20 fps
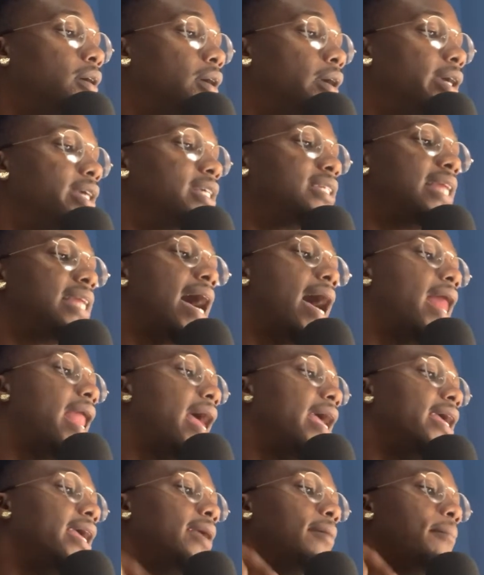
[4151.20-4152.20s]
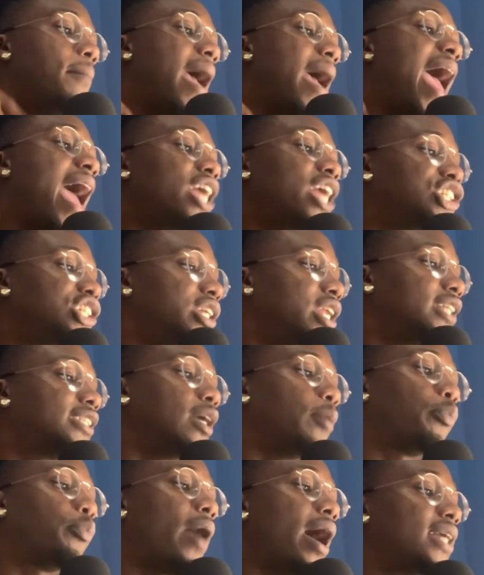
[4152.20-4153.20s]
It's not an action, it's a
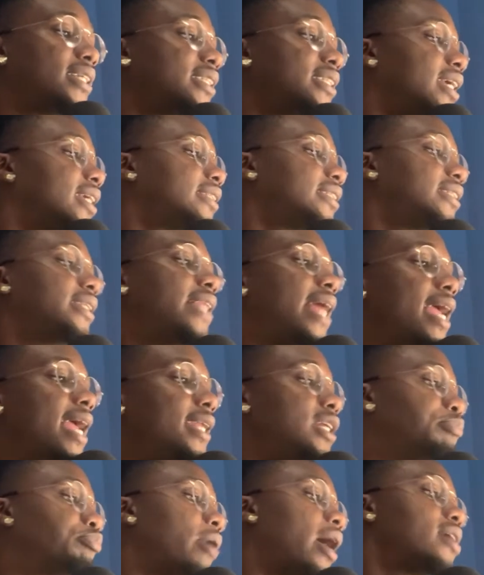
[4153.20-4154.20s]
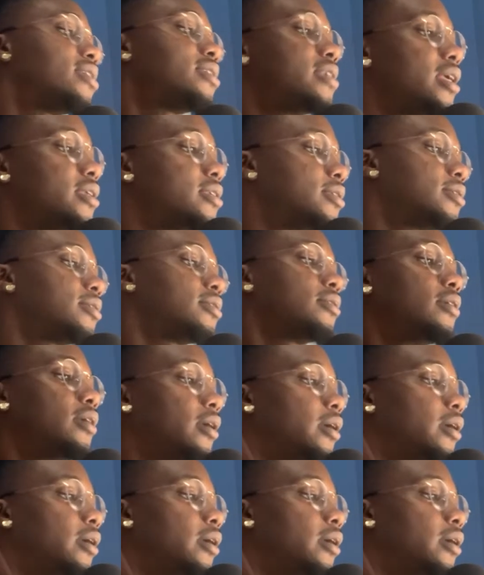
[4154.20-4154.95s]
process, a daily process.